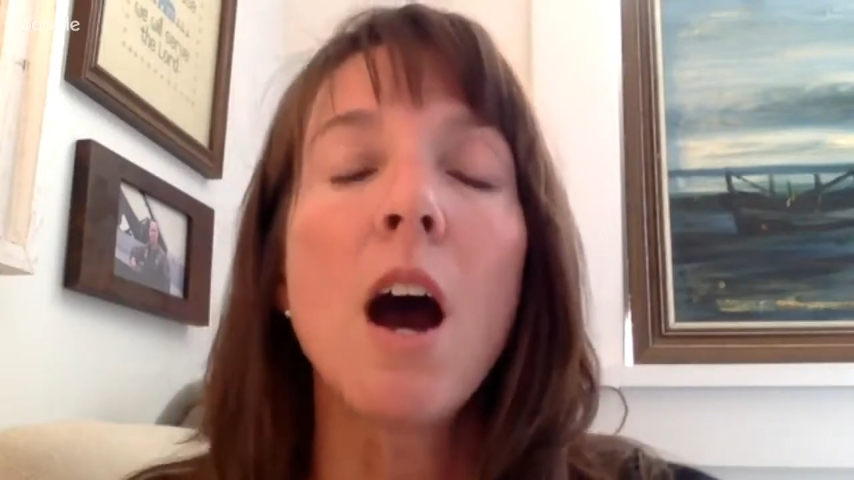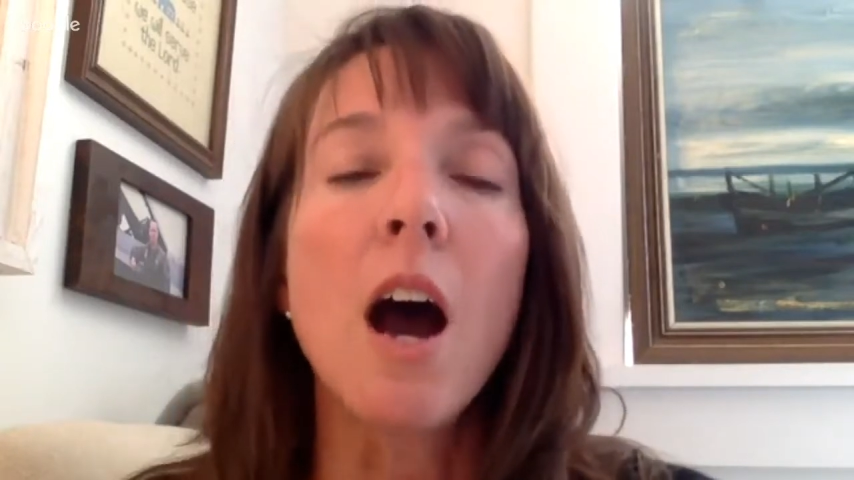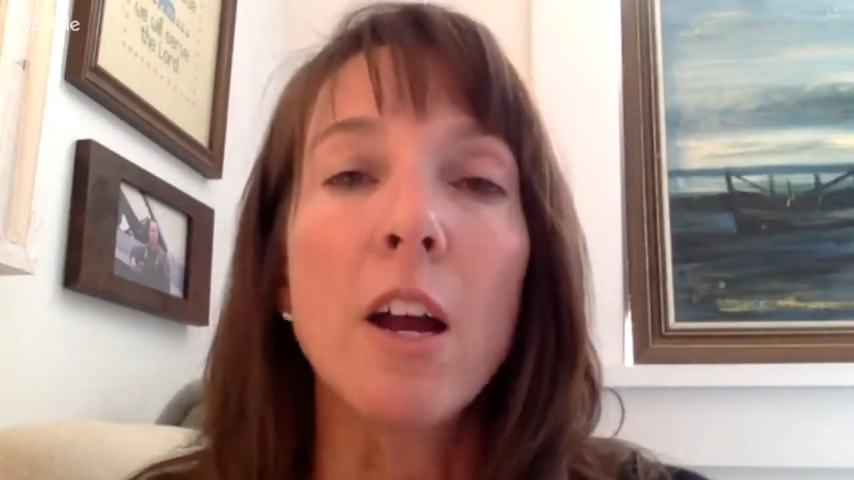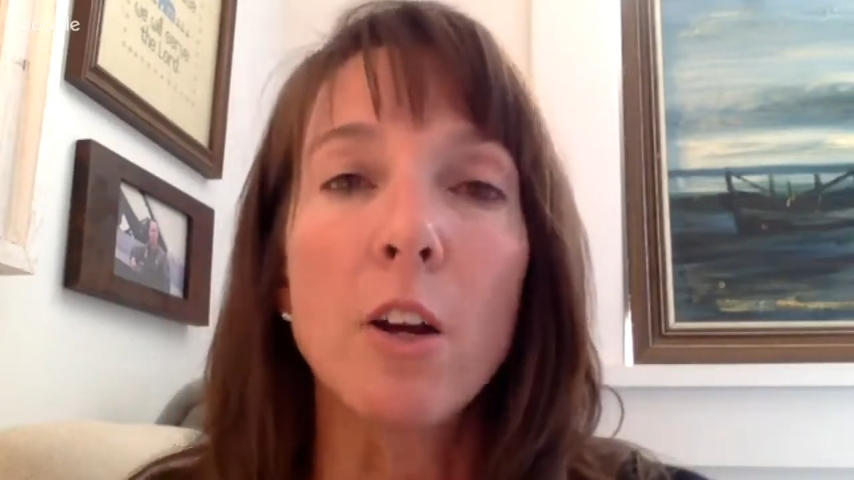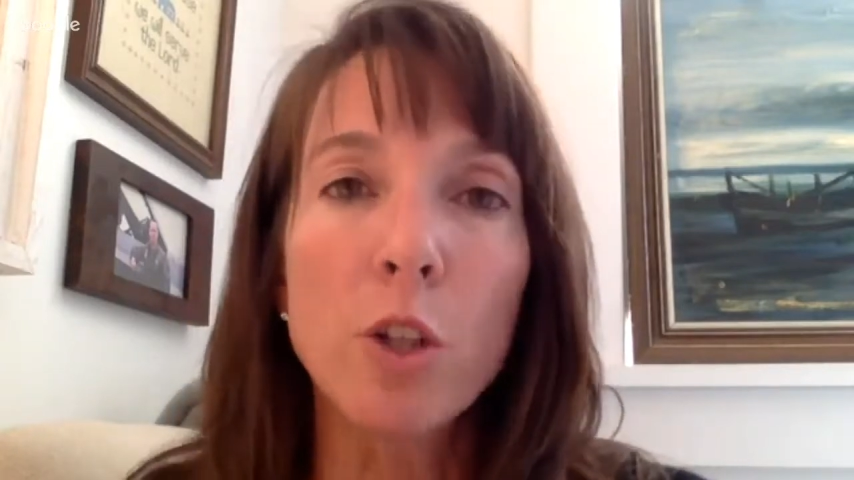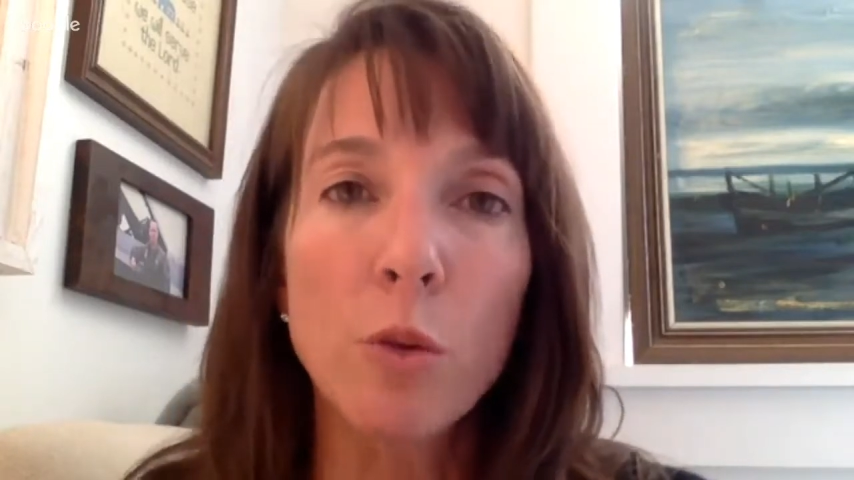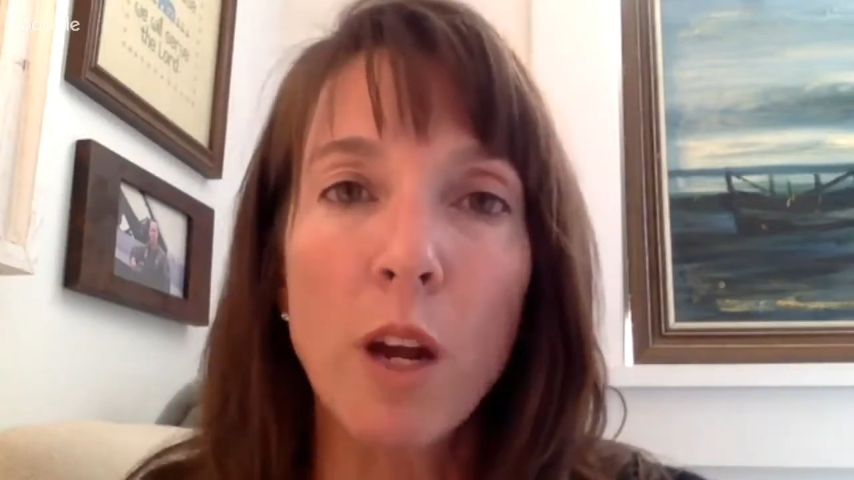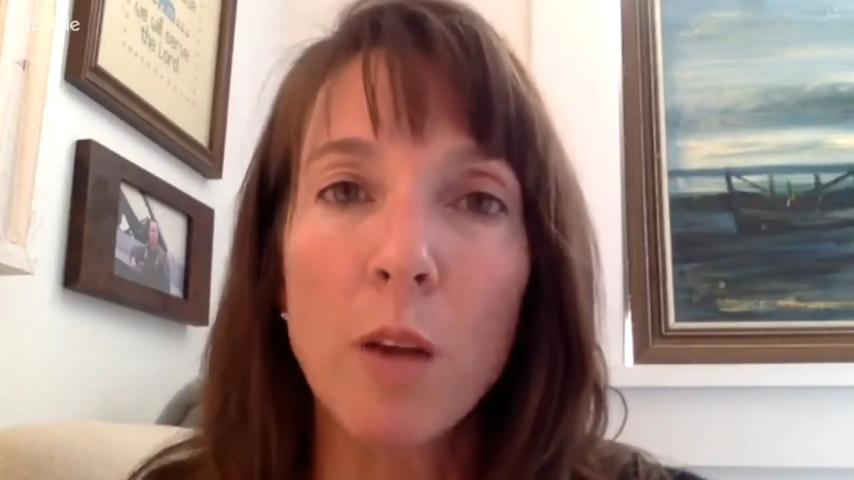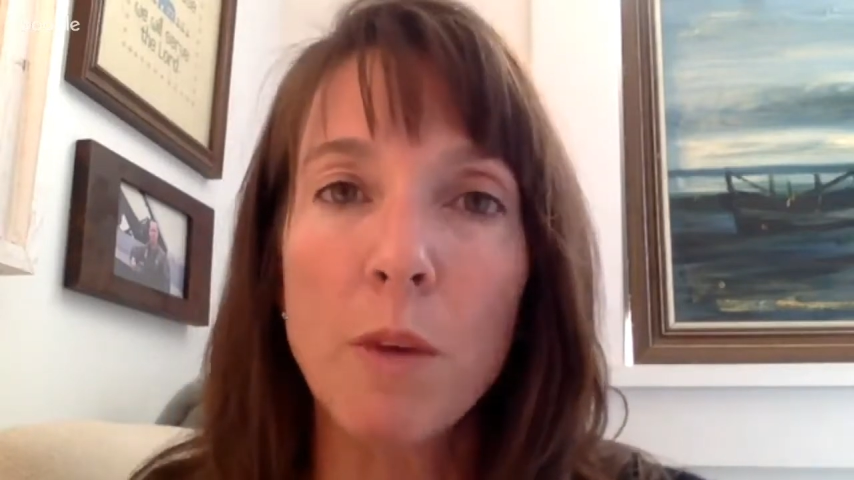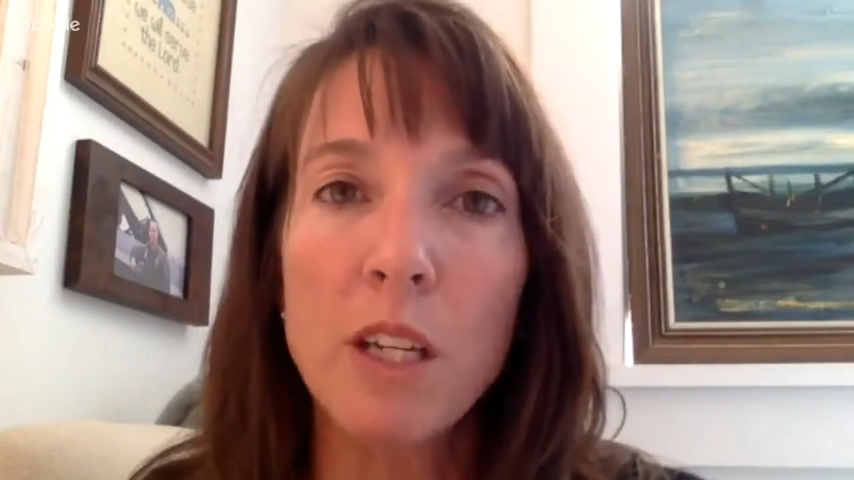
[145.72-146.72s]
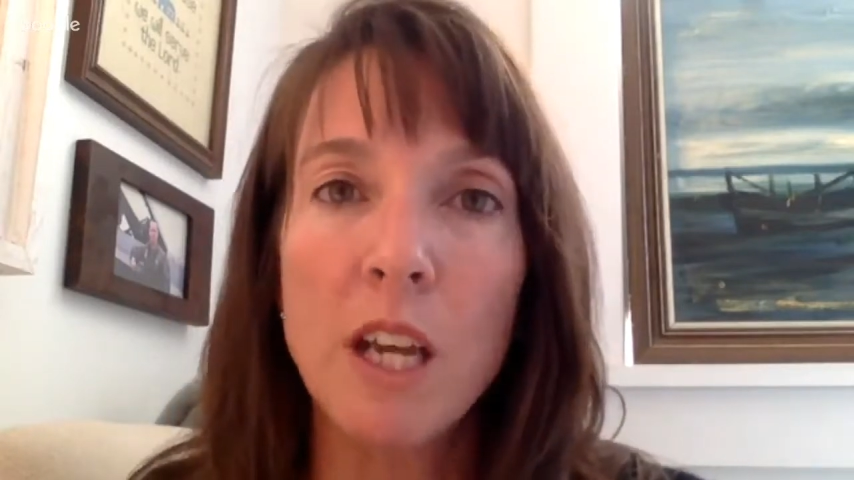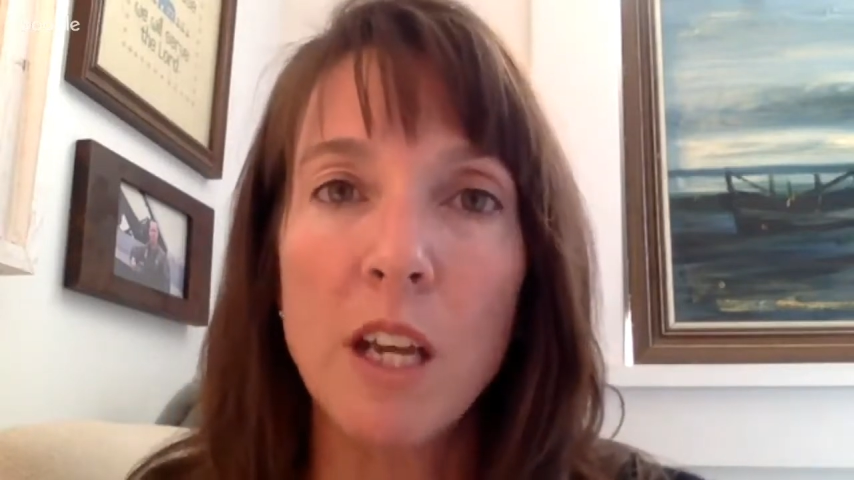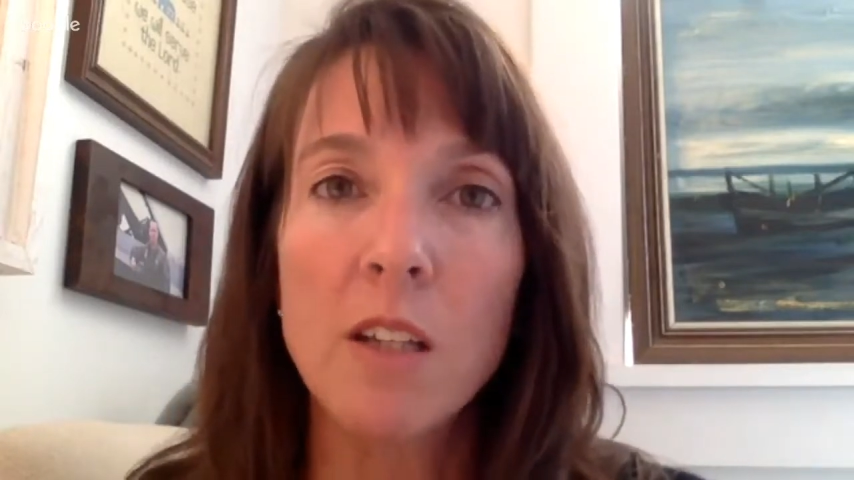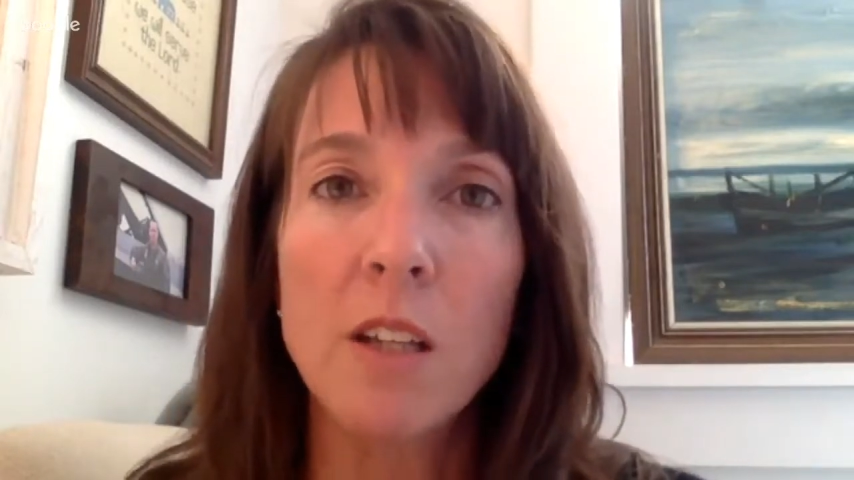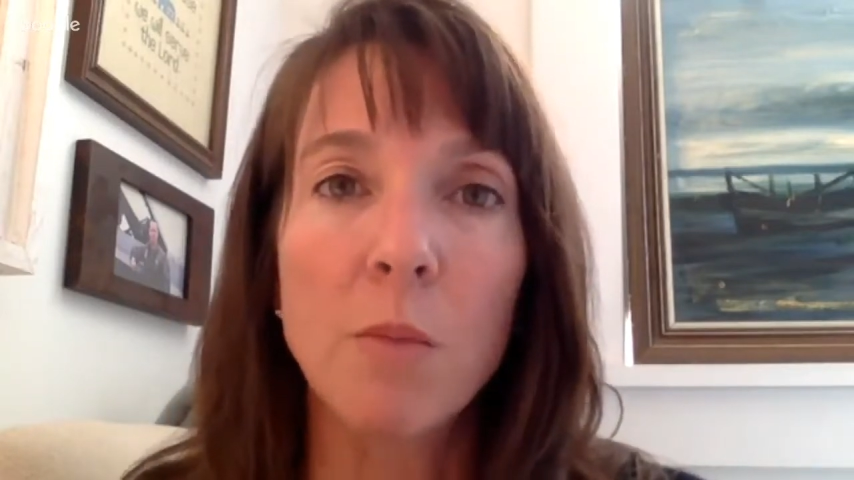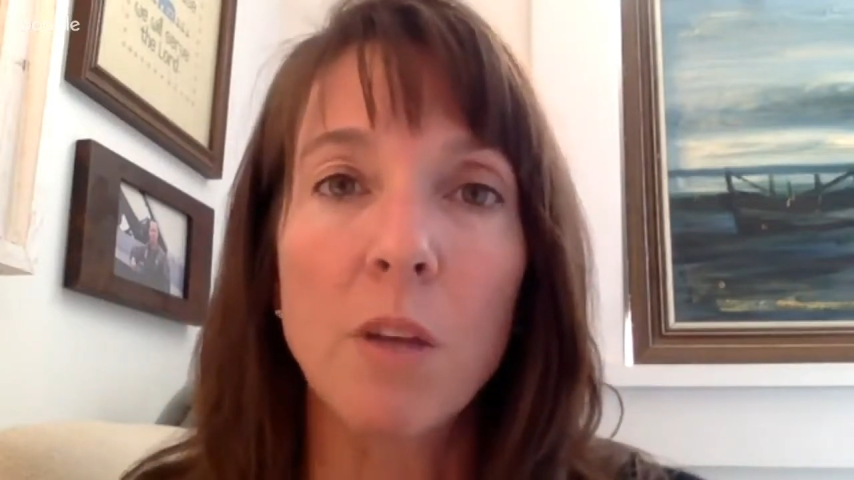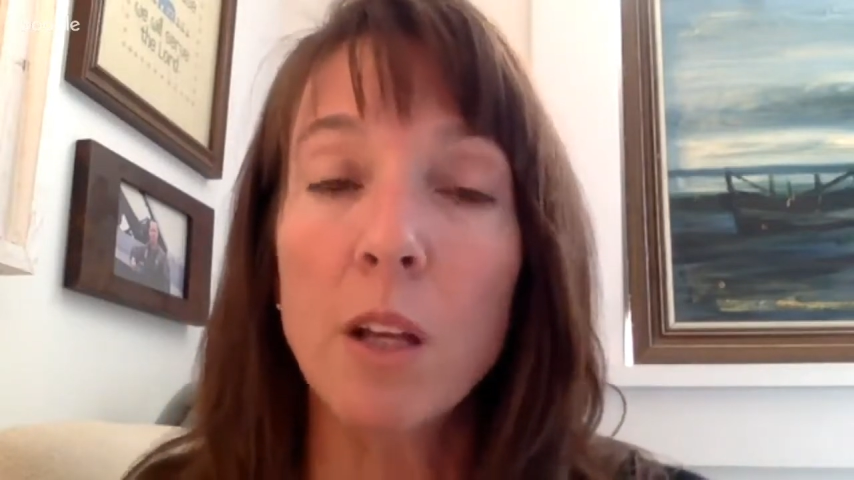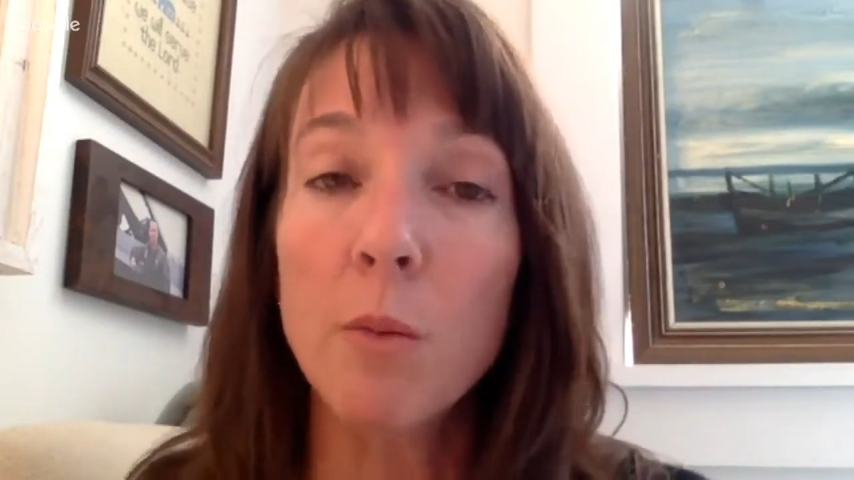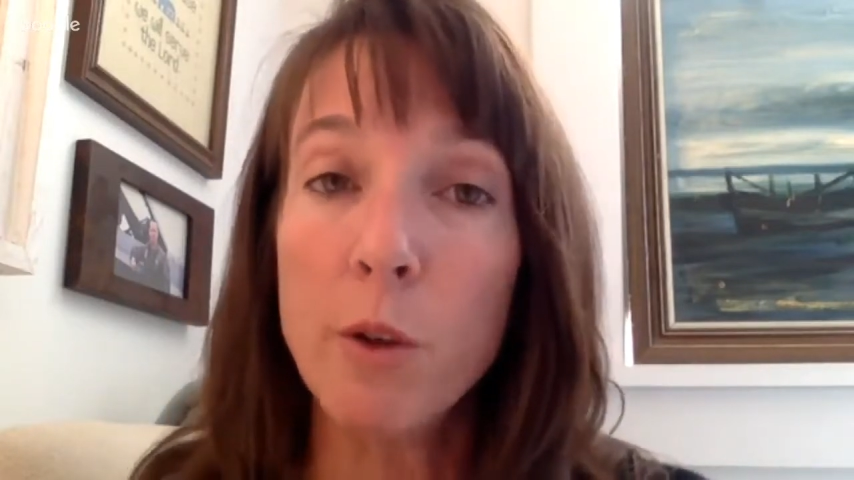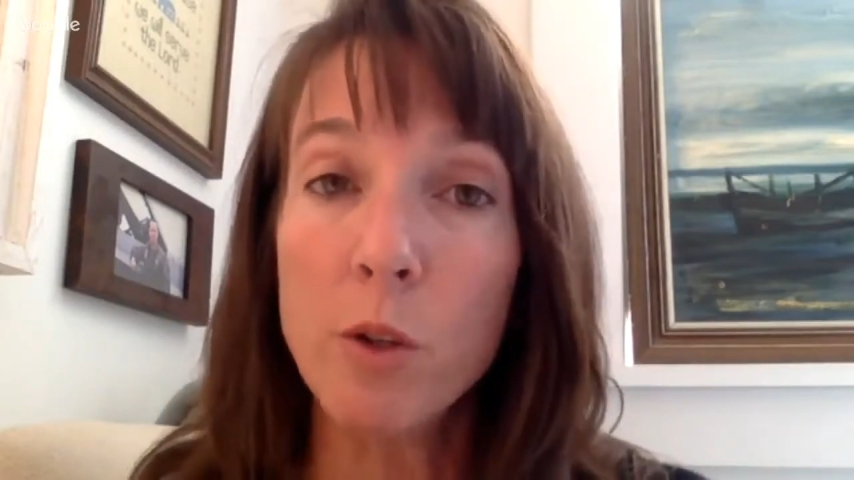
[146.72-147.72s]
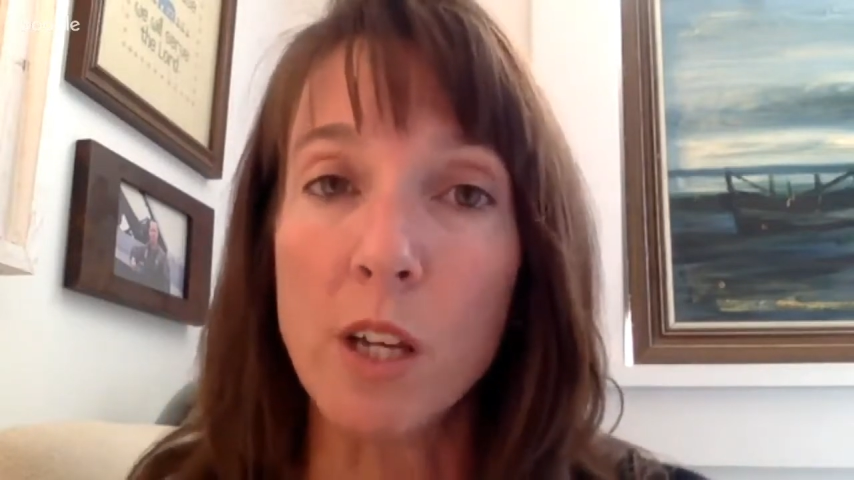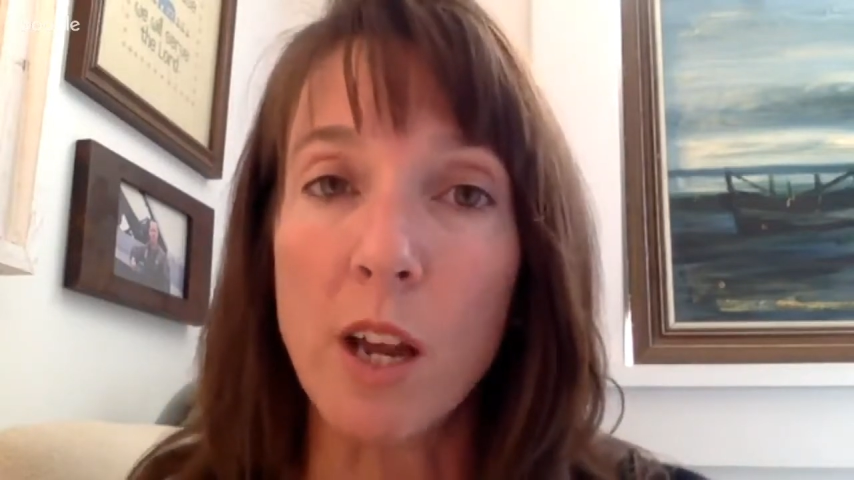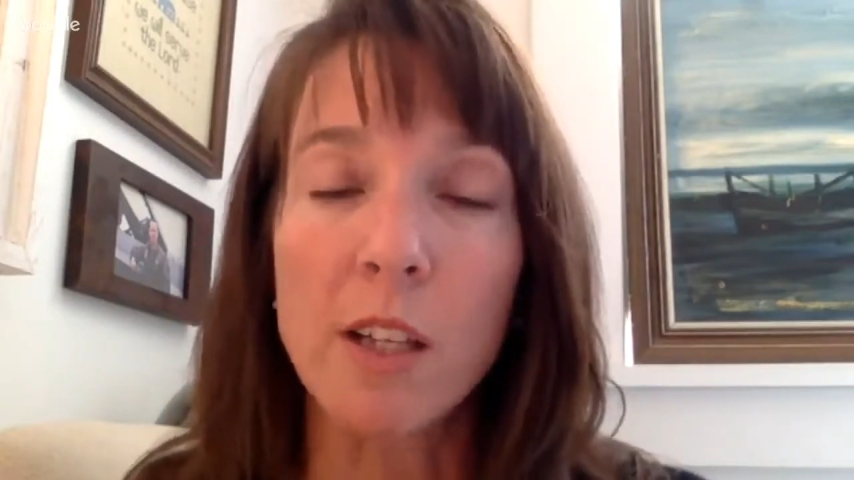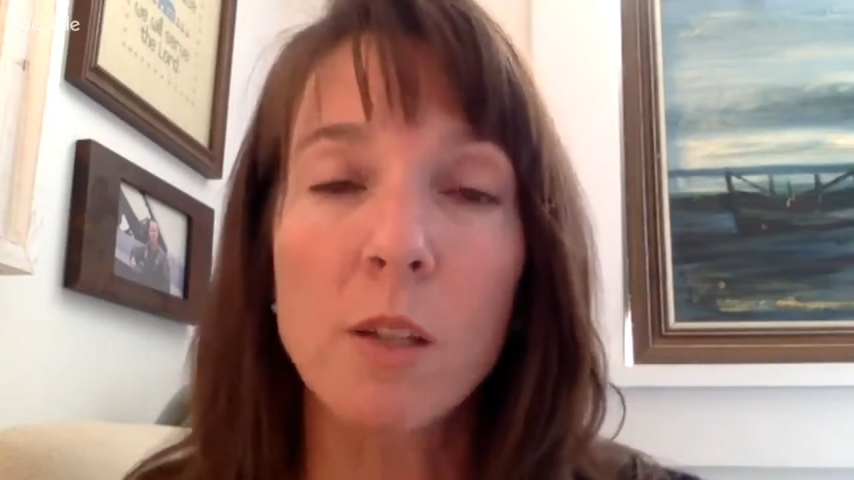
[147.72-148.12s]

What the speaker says: I also recommend taking something like Mucinex.